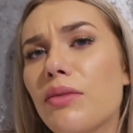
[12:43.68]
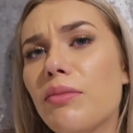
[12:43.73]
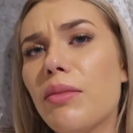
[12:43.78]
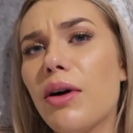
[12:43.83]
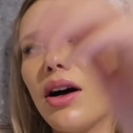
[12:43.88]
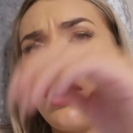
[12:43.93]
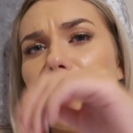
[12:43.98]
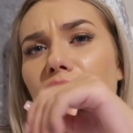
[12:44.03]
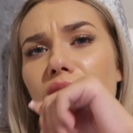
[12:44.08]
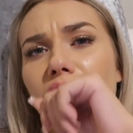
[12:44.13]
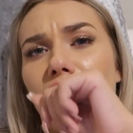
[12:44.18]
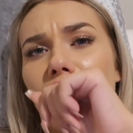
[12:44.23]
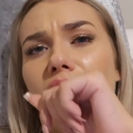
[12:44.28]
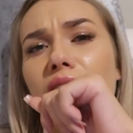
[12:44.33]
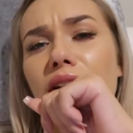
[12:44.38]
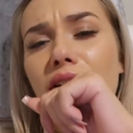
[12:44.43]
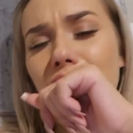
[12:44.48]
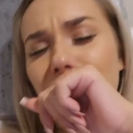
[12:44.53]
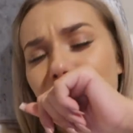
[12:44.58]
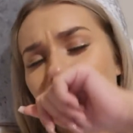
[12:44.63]
But
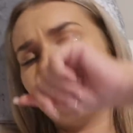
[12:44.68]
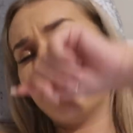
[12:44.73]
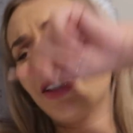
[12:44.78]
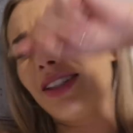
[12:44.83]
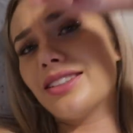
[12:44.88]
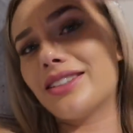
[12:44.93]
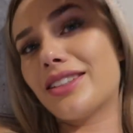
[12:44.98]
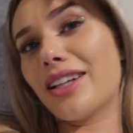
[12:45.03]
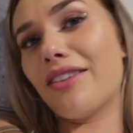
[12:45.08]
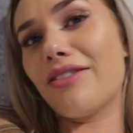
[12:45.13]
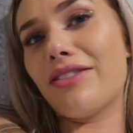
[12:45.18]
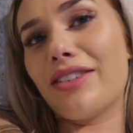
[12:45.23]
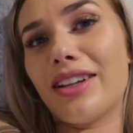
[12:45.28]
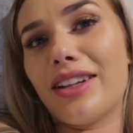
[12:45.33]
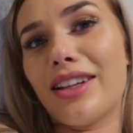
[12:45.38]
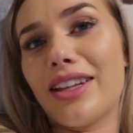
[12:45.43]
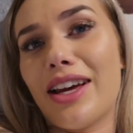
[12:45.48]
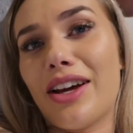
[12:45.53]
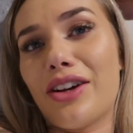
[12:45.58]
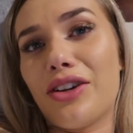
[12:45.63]
it's
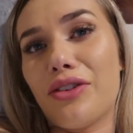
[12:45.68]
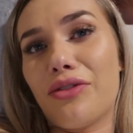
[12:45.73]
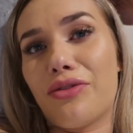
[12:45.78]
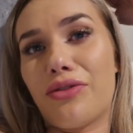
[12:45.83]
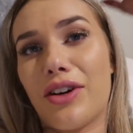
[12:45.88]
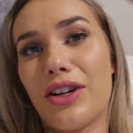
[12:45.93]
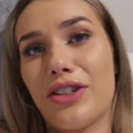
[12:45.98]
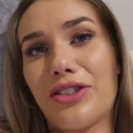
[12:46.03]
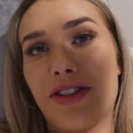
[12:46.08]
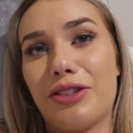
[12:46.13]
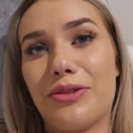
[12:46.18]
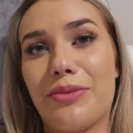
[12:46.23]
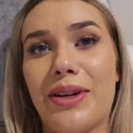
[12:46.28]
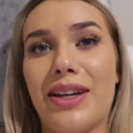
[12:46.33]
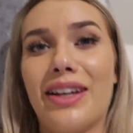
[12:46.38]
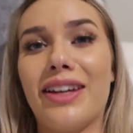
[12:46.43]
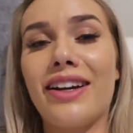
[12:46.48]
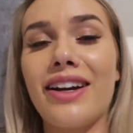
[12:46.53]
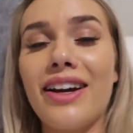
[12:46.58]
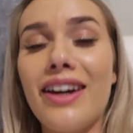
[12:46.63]
definitely the end of Freshers
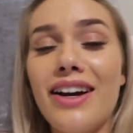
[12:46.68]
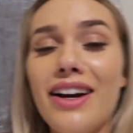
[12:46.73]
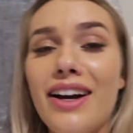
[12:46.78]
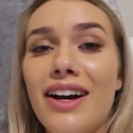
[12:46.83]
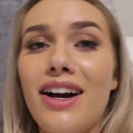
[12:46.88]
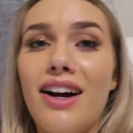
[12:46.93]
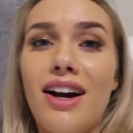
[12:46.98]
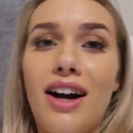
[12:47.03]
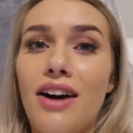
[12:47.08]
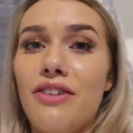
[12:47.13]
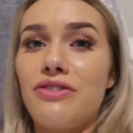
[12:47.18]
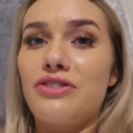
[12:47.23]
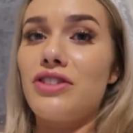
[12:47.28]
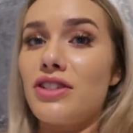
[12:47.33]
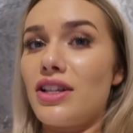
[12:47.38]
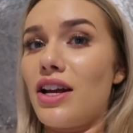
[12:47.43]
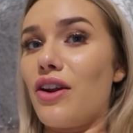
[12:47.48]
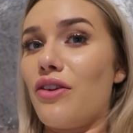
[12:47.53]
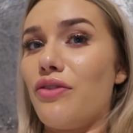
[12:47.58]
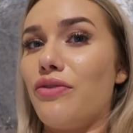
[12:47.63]
Week. I've
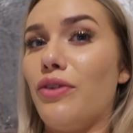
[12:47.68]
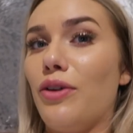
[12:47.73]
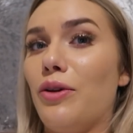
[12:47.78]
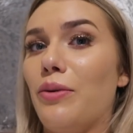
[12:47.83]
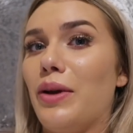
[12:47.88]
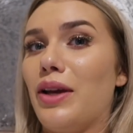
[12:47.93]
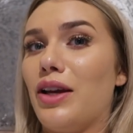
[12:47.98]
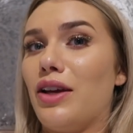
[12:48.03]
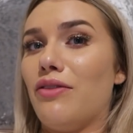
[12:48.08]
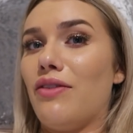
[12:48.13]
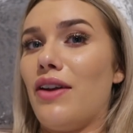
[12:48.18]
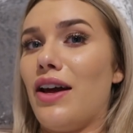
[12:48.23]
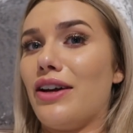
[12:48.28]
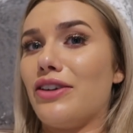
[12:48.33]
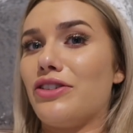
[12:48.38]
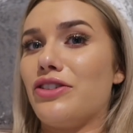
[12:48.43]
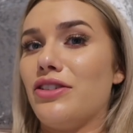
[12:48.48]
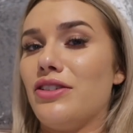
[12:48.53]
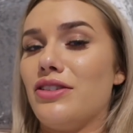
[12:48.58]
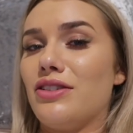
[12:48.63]
just had a full week of
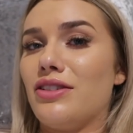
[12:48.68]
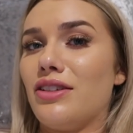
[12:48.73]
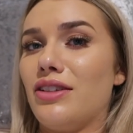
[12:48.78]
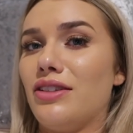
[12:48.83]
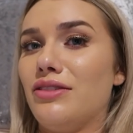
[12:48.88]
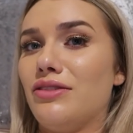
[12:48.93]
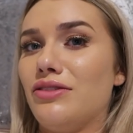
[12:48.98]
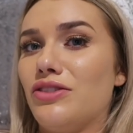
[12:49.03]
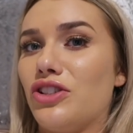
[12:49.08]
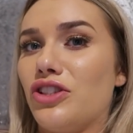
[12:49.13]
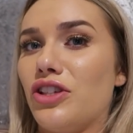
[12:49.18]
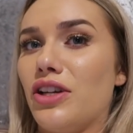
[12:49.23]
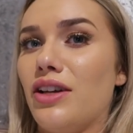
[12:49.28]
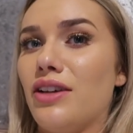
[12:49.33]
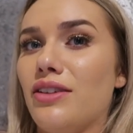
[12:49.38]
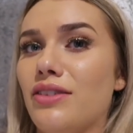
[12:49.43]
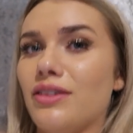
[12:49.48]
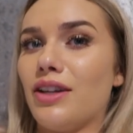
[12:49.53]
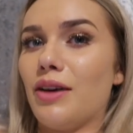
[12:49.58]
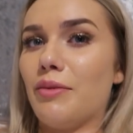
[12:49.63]
lectures and
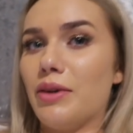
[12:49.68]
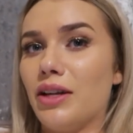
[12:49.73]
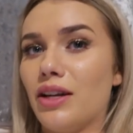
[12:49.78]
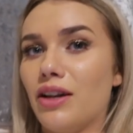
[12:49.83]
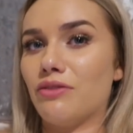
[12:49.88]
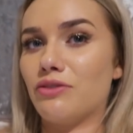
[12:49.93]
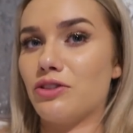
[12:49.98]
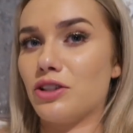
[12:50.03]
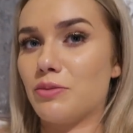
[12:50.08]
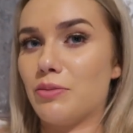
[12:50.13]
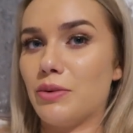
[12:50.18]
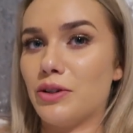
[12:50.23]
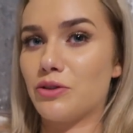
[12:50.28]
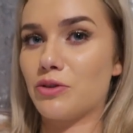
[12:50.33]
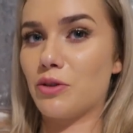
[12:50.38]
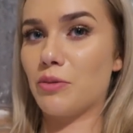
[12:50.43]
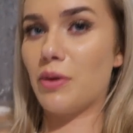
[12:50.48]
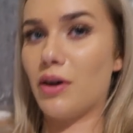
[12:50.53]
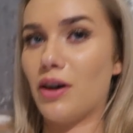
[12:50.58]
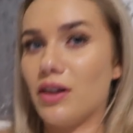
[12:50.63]
shit. I mean, I've just been
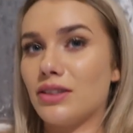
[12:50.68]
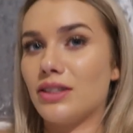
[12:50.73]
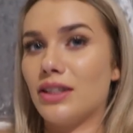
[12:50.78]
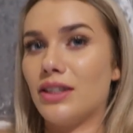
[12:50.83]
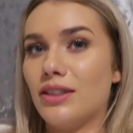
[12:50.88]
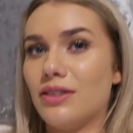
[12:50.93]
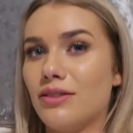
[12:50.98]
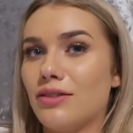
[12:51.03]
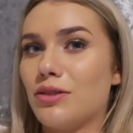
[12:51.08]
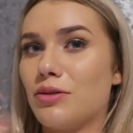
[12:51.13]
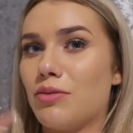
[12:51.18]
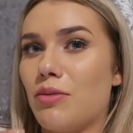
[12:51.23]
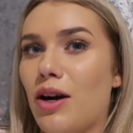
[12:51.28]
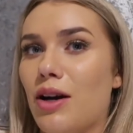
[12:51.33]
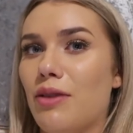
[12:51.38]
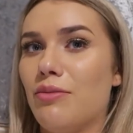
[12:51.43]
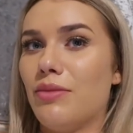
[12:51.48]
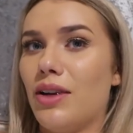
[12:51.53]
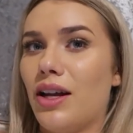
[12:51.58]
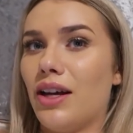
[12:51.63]
to a party. That's
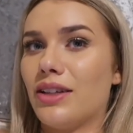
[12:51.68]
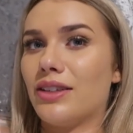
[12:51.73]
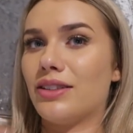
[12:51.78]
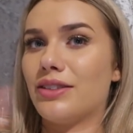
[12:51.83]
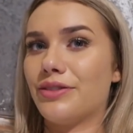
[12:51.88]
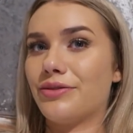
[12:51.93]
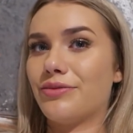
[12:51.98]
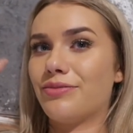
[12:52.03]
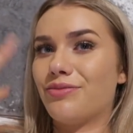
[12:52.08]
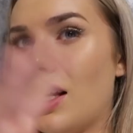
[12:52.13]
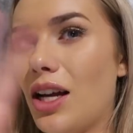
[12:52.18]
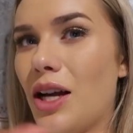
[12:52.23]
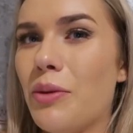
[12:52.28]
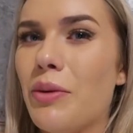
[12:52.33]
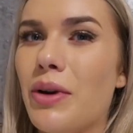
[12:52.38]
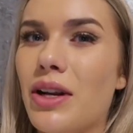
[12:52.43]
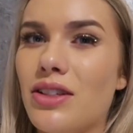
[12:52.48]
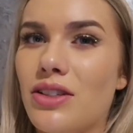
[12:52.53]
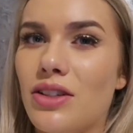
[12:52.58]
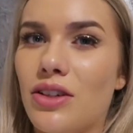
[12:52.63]
why I'm like, I
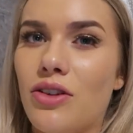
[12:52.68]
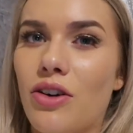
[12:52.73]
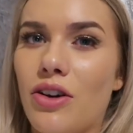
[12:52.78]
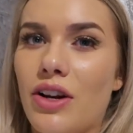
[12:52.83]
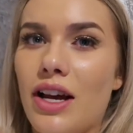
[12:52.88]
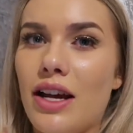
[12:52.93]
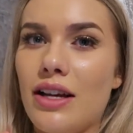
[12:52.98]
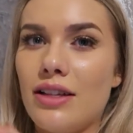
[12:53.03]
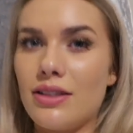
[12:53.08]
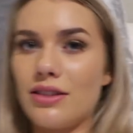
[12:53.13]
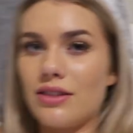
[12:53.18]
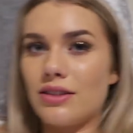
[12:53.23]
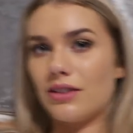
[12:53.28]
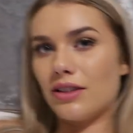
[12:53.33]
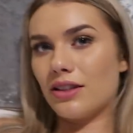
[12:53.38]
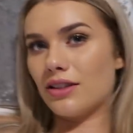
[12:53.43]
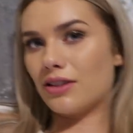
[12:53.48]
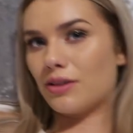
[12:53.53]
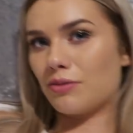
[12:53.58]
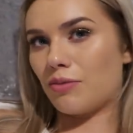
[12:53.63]
went as a goddess.
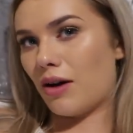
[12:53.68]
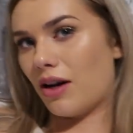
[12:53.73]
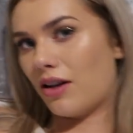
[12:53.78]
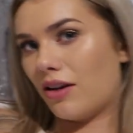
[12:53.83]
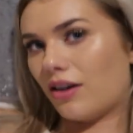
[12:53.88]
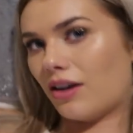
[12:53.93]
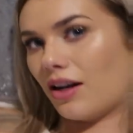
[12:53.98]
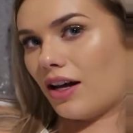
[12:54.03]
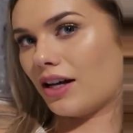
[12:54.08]
This is what I look